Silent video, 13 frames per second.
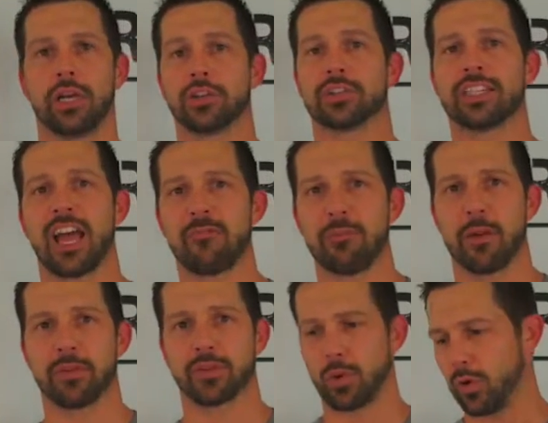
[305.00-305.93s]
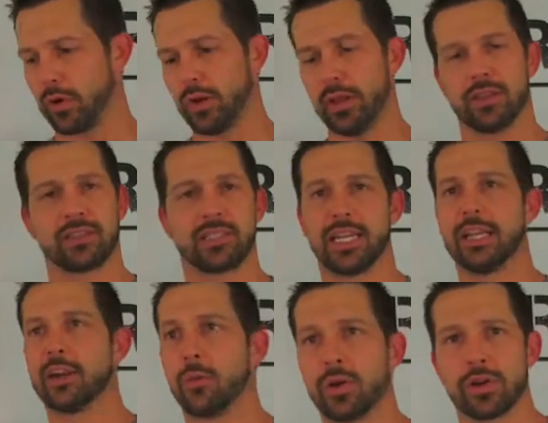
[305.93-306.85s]
your staff members, or sit
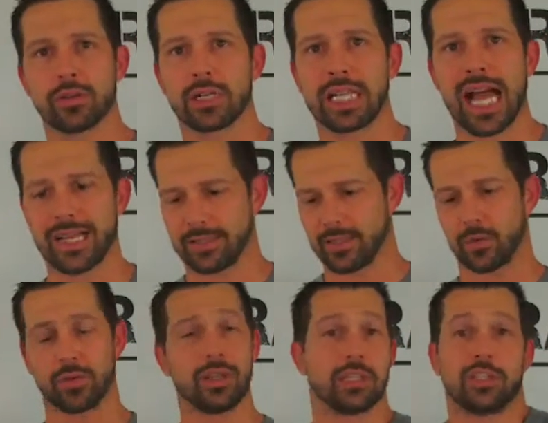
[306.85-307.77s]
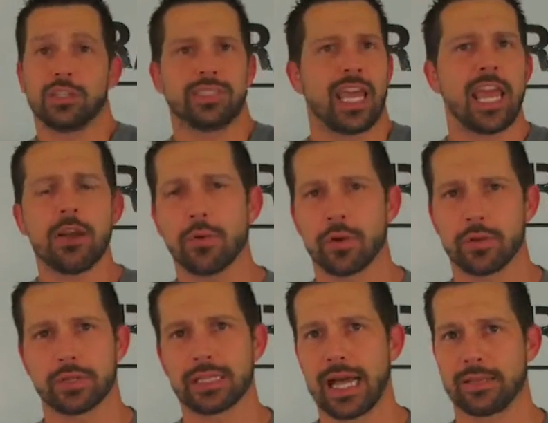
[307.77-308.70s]
in on one of their classes, or just take one of
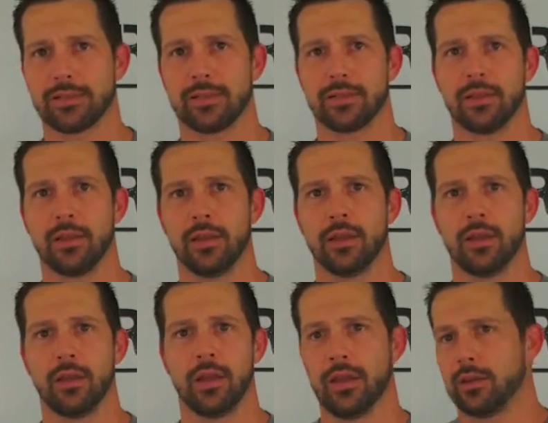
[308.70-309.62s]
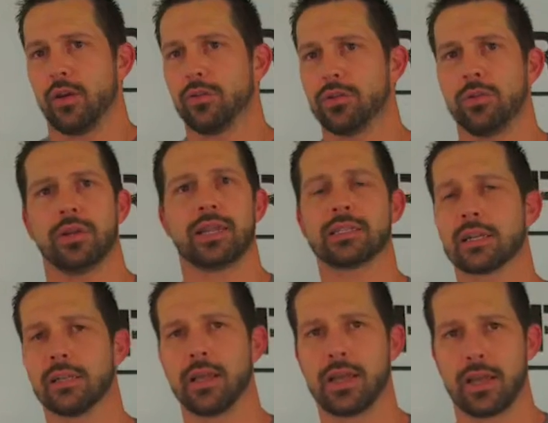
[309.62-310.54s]
their classes and go through it as a
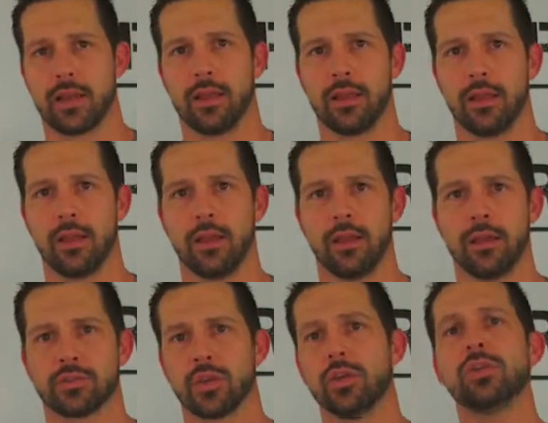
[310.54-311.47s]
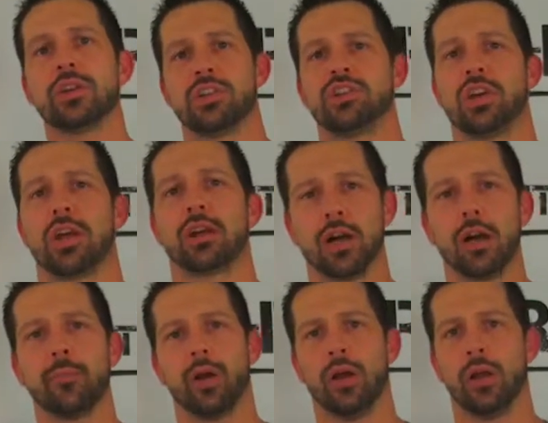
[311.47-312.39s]
client, so you can check
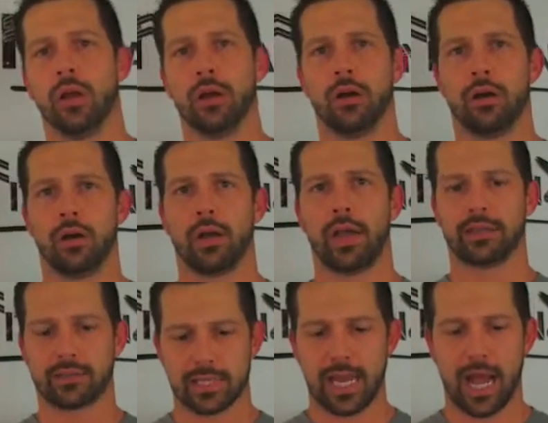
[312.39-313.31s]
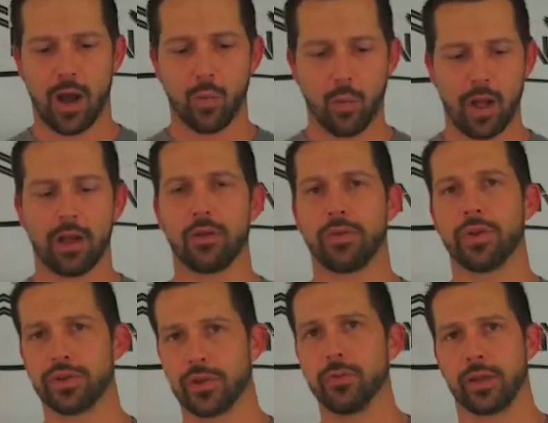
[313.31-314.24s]
up and see how well
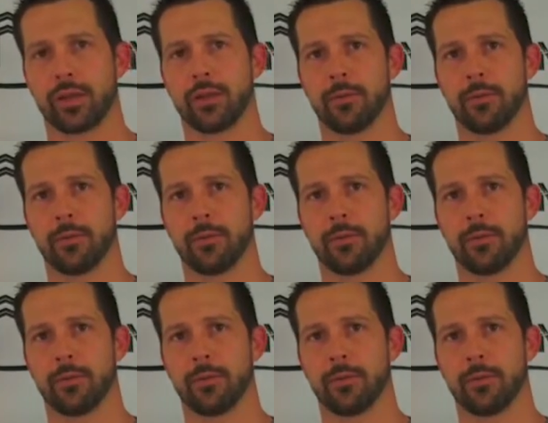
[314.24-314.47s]
they're doing.